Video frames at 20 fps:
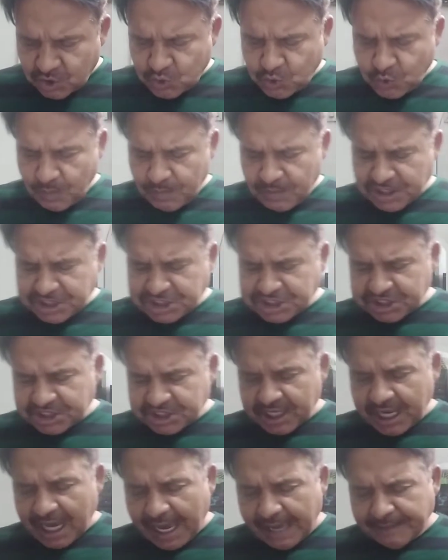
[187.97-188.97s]

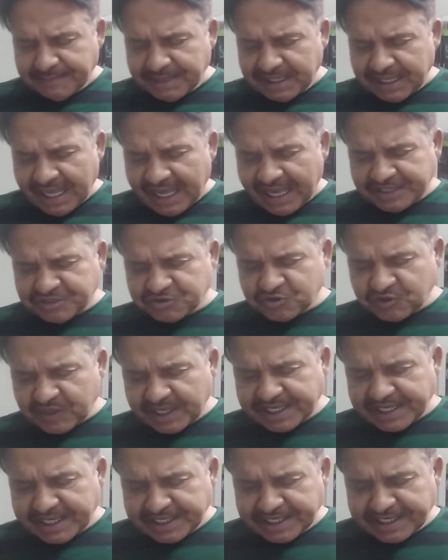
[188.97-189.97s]

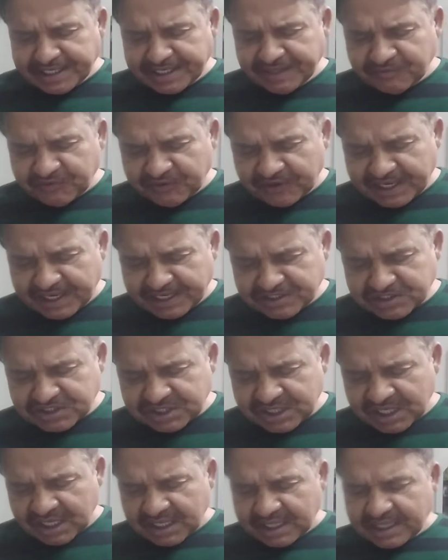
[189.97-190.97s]
hatred and
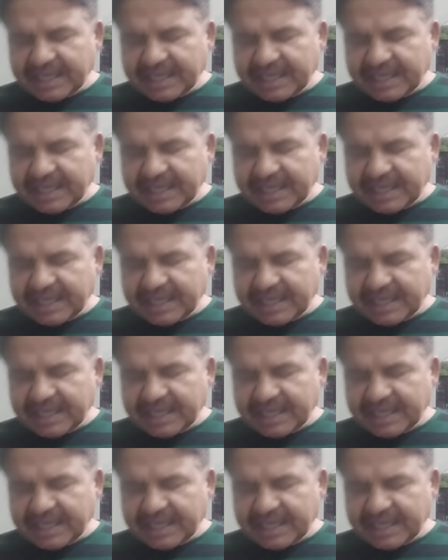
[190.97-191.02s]
indifference